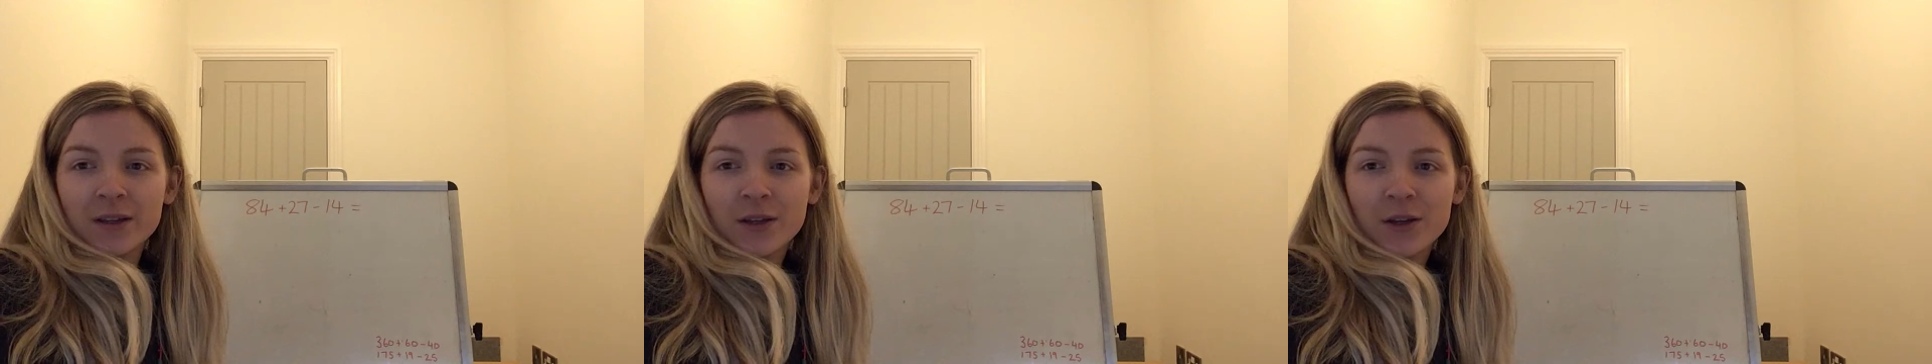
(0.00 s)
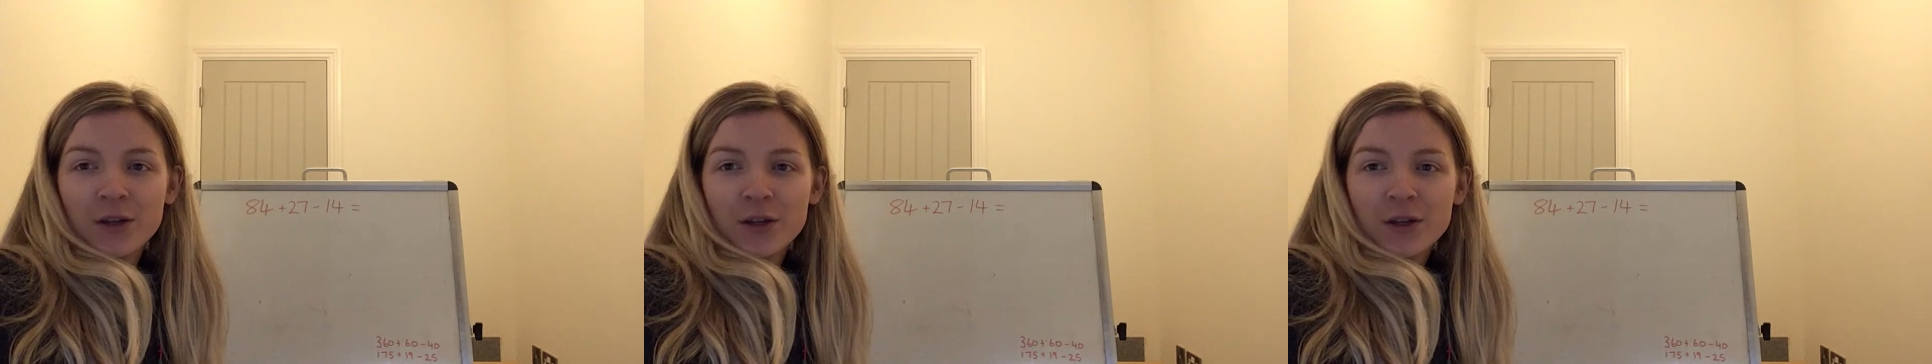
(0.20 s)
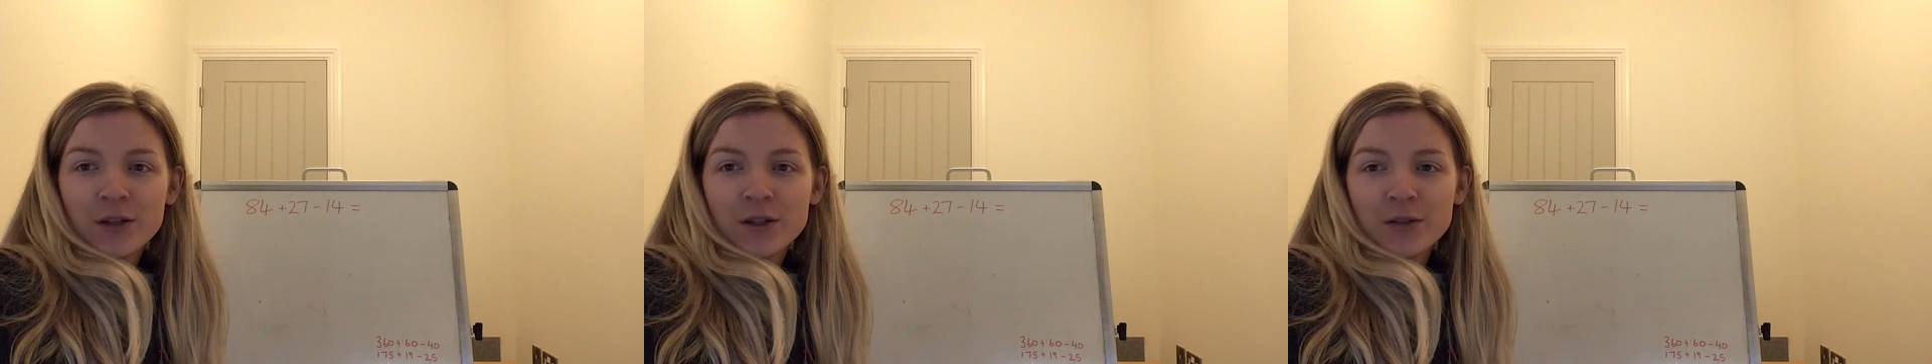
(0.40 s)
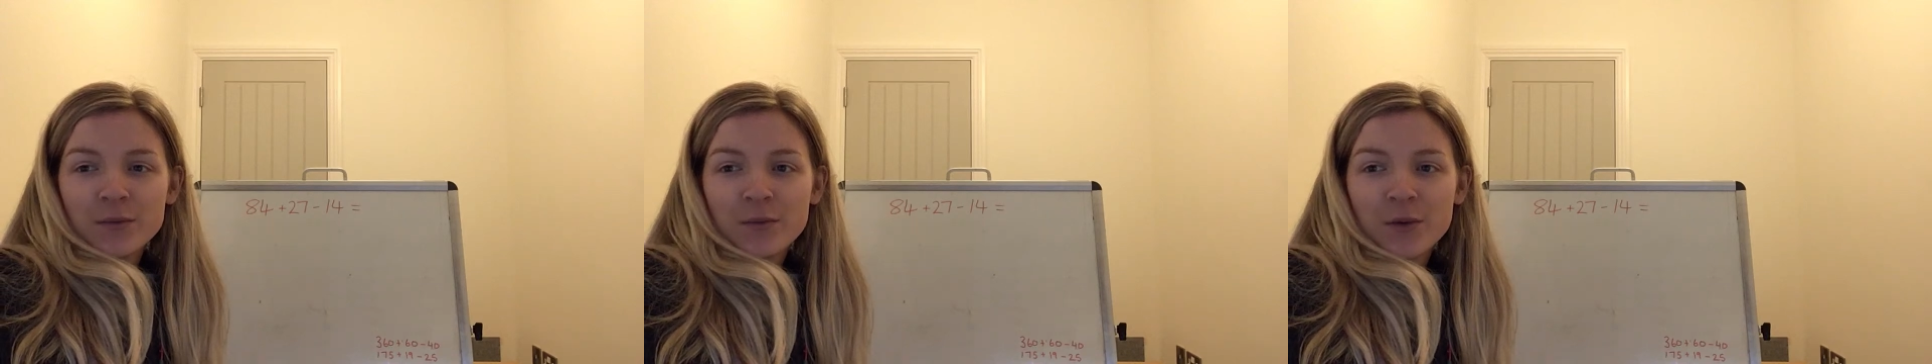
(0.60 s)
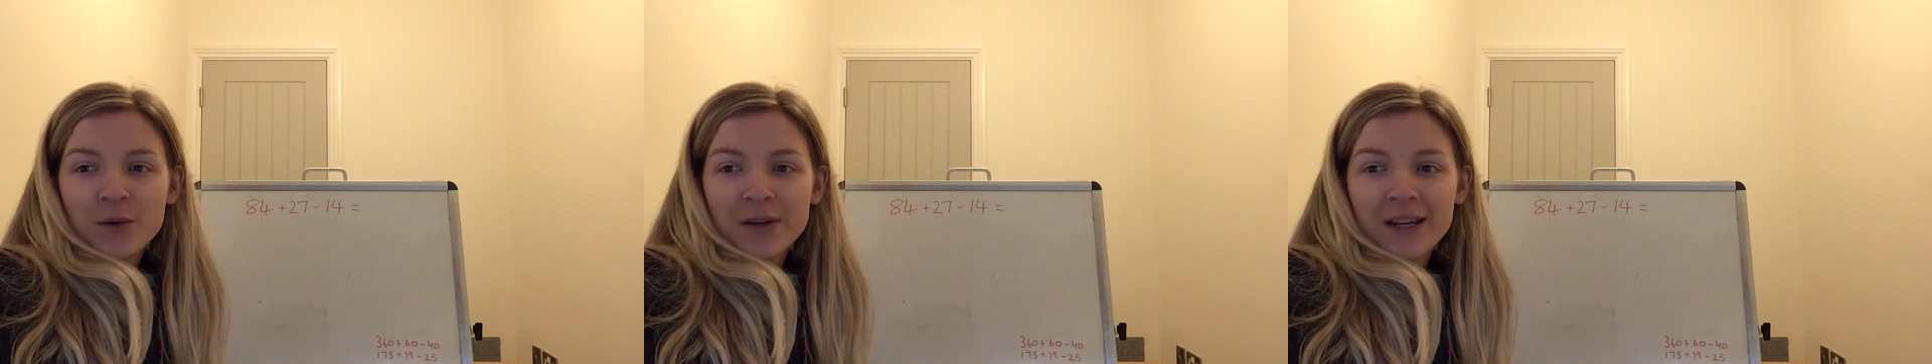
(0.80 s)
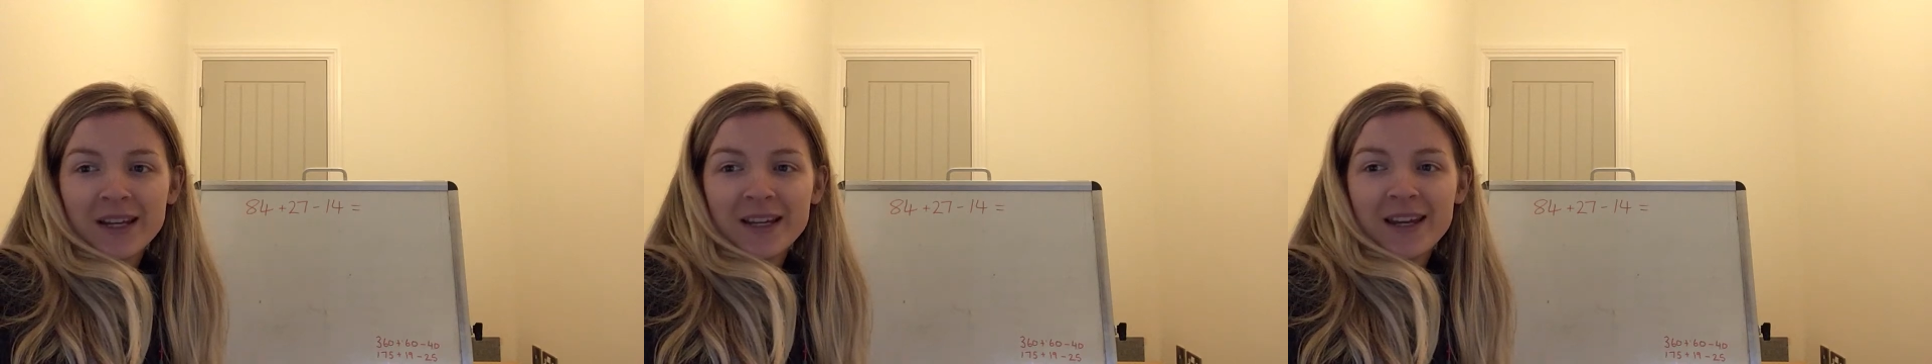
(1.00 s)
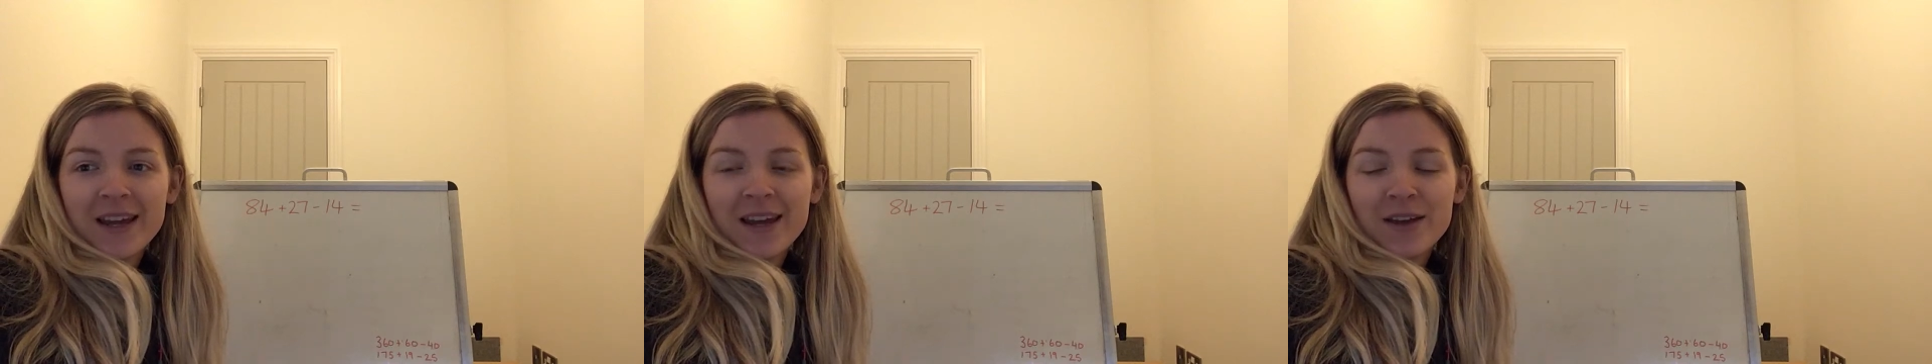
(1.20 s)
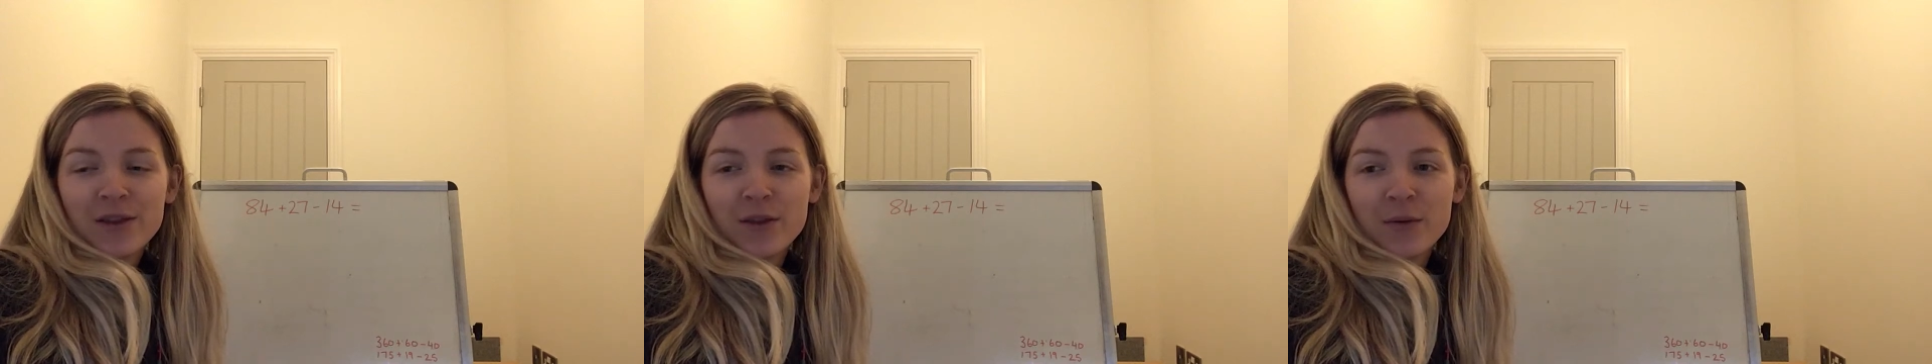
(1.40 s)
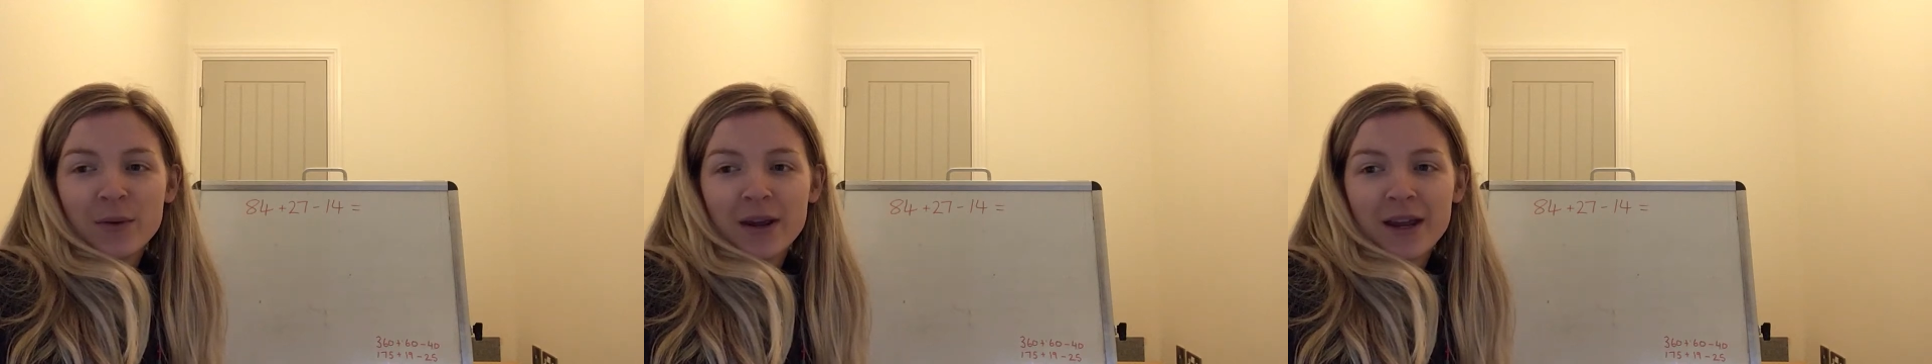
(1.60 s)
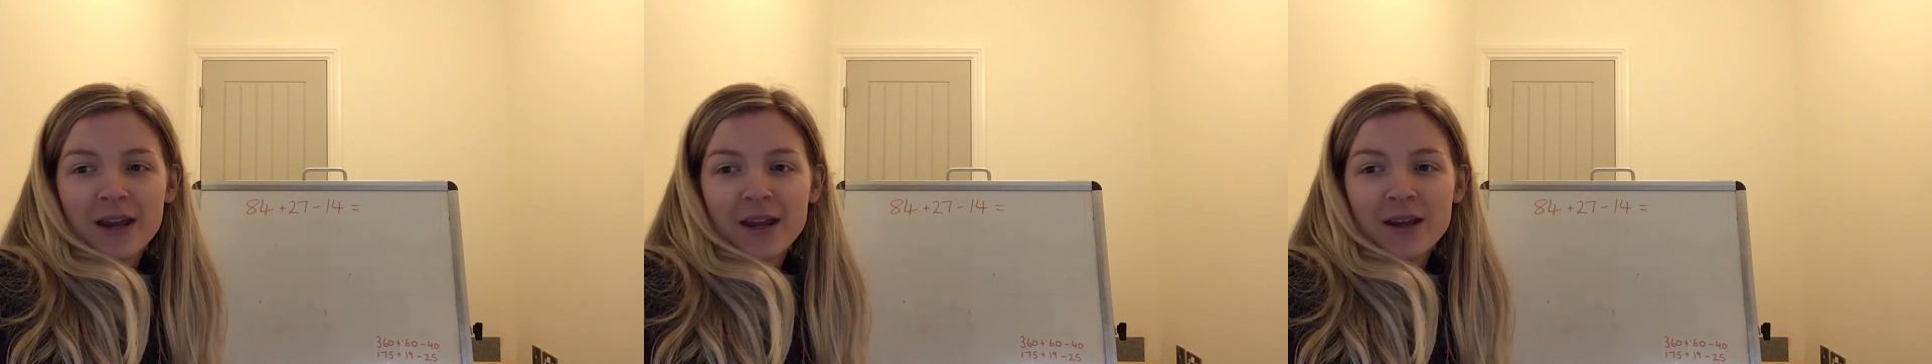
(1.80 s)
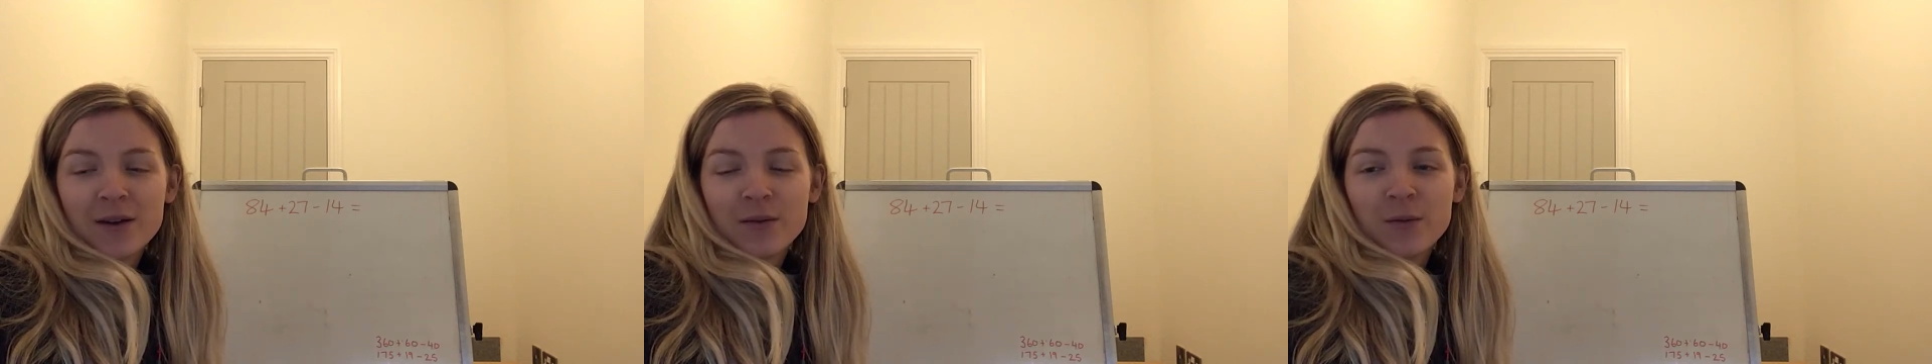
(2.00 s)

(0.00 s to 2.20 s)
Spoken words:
Good morning, Year 3.